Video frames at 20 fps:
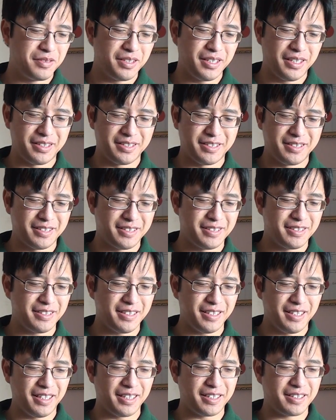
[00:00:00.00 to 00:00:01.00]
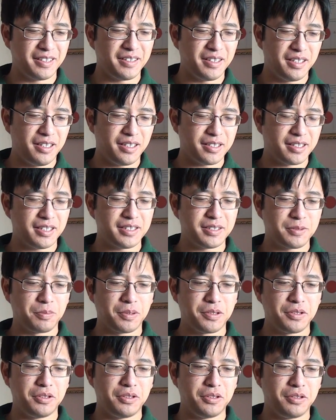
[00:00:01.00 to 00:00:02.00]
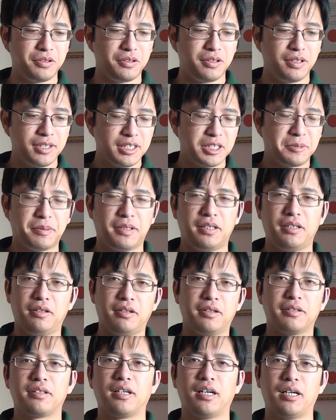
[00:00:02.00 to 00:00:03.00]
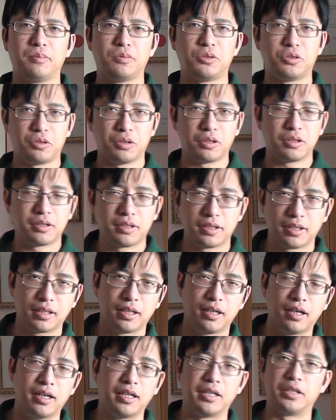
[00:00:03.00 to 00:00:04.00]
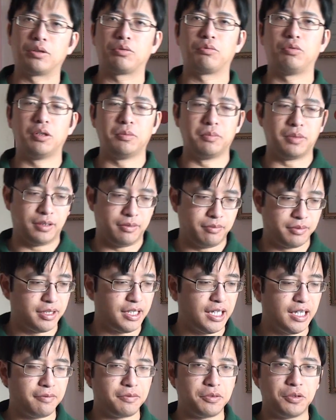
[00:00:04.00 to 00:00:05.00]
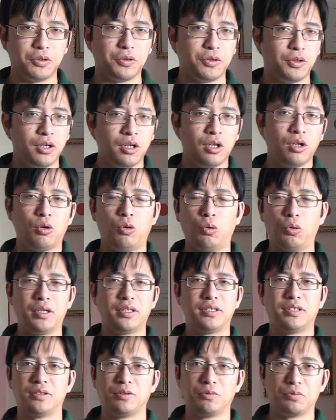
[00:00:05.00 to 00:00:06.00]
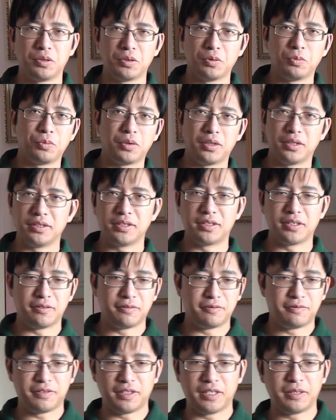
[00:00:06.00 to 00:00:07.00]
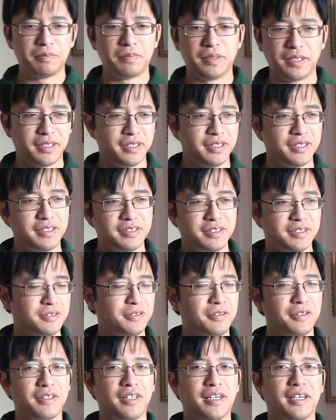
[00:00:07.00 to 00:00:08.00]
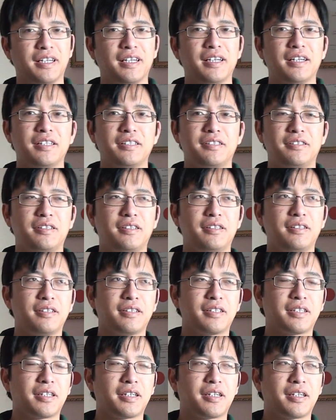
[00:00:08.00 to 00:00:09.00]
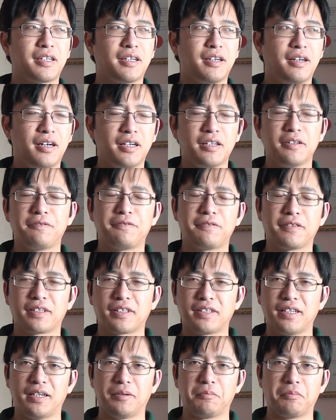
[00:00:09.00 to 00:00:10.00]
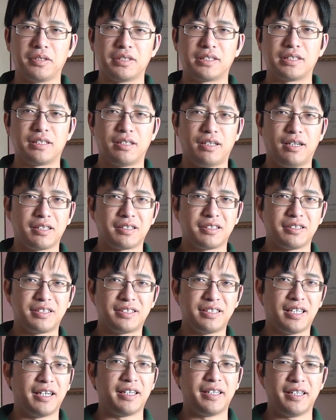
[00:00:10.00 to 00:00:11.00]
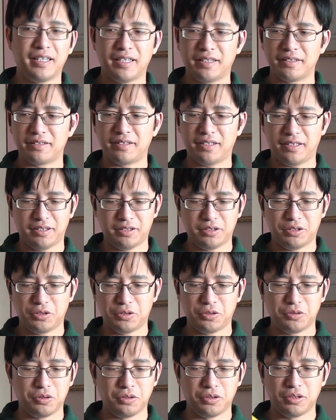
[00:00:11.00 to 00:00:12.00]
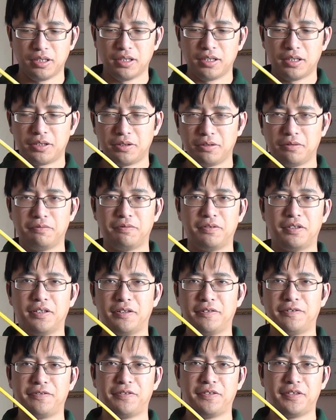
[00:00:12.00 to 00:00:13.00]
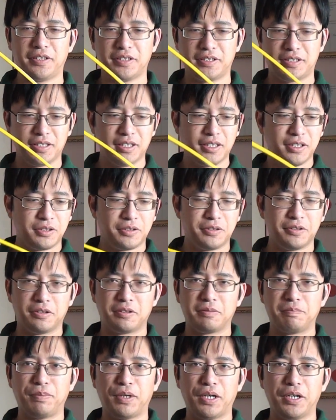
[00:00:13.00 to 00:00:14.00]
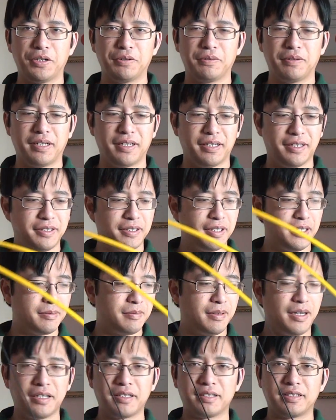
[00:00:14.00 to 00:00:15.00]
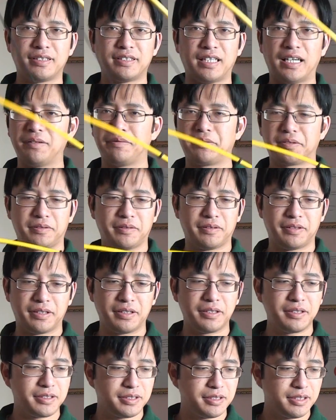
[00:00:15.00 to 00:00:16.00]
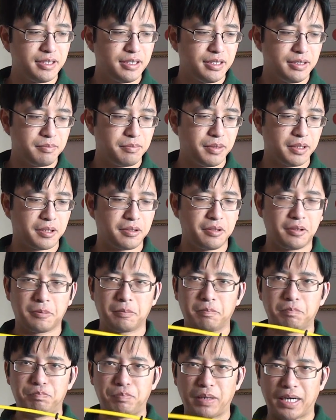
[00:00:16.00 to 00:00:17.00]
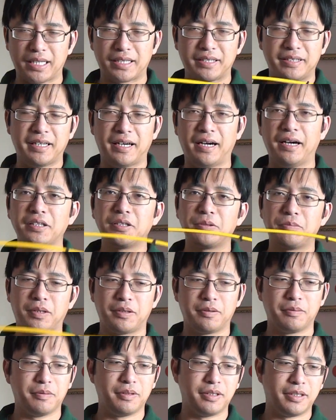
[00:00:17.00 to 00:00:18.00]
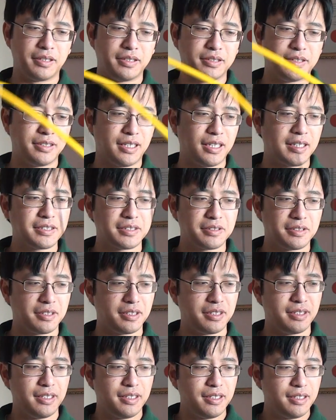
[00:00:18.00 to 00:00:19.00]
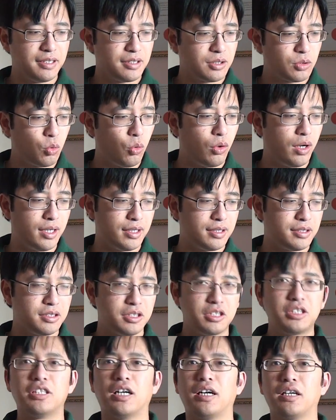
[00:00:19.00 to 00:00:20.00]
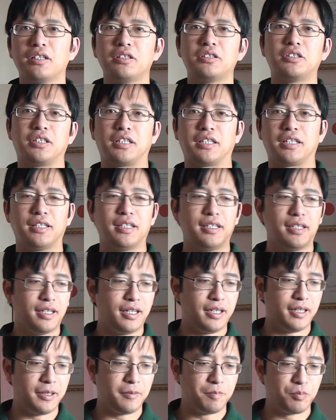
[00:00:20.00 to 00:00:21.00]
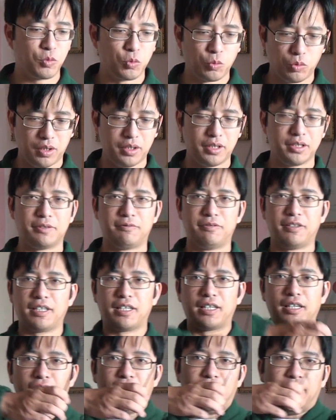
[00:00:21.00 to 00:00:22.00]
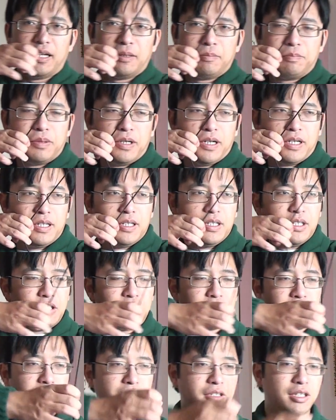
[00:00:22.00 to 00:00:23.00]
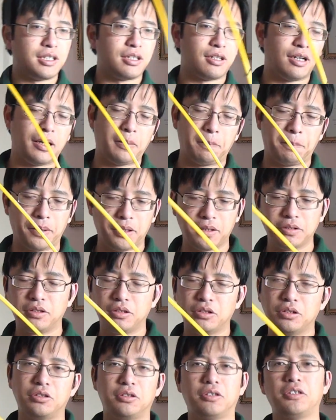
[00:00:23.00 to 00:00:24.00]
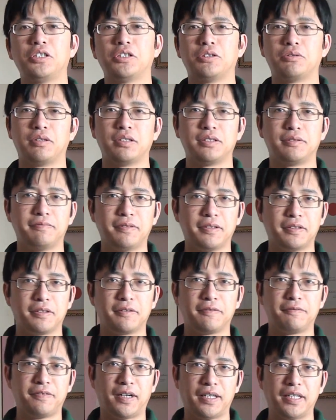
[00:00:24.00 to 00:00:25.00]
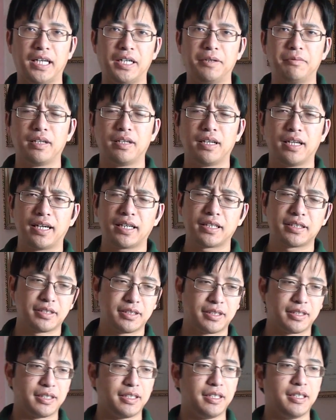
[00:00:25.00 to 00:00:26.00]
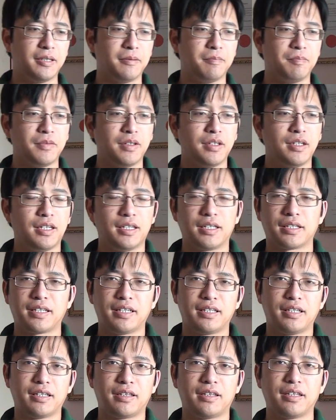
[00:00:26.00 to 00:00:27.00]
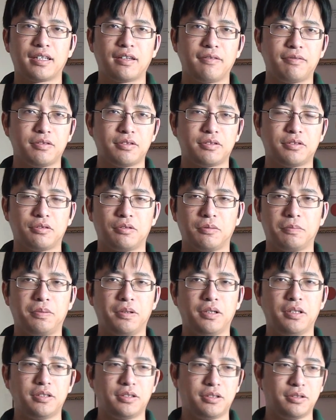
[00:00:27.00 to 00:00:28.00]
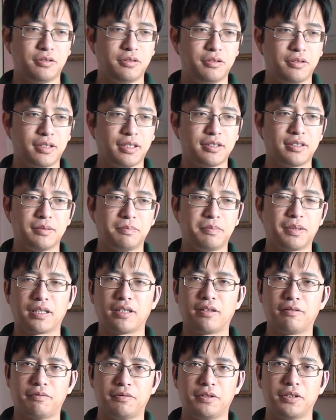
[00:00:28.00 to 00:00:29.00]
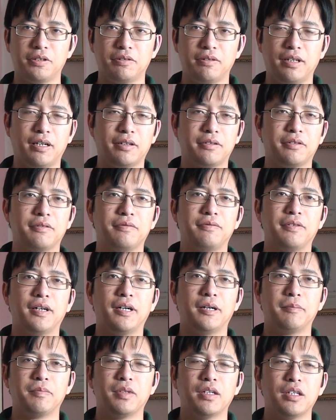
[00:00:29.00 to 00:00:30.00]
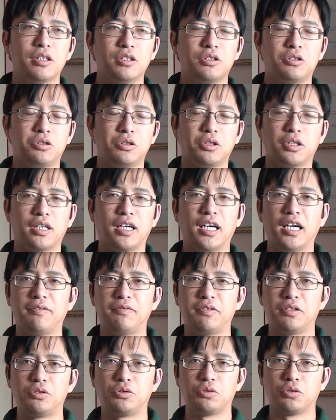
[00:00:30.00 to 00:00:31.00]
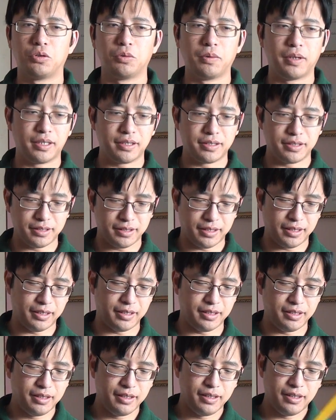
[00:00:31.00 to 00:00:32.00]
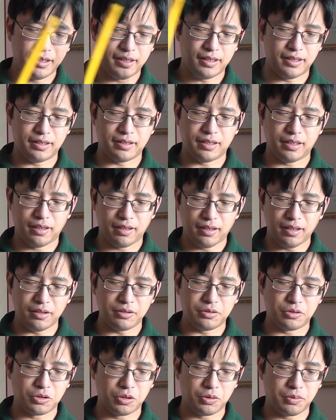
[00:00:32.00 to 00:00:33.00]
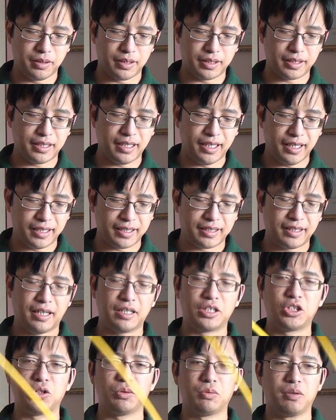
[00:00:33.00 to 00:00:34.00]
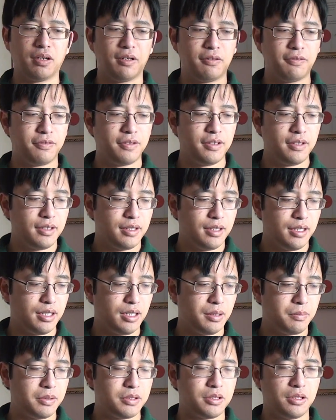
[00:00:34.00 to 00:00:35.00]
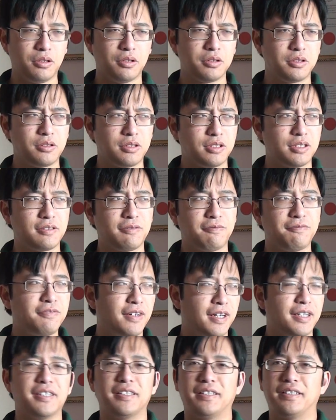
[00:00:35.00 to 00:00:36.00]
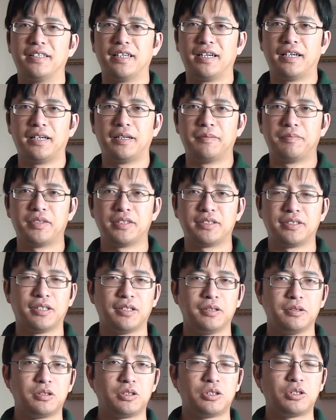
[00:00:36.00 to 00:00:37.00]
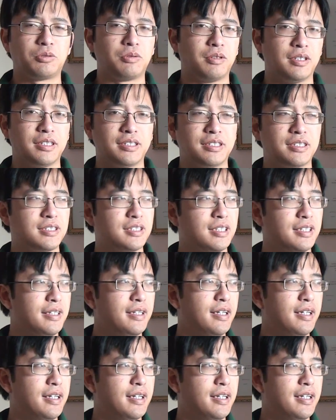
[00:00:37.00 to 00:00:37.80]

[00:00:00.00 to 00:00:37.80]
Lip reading: It's like, I guess when you spend a lot of time shooting high-end equipment, when you have your Hoyts and Win and Fredbears and all that, you kind of forget what it's like to start out and shoot your very first youth bow. And I didn't start with one of these, but going back down to one of these is actually quite challenging. One, it's very light, but shooting light bows in general is very fun relaxing. And again, I think if you're the sort of person who gets a big thrill out of shooting heavy draw weights, then the light draw weight can catch you off. But it's also just fun. There's no stress.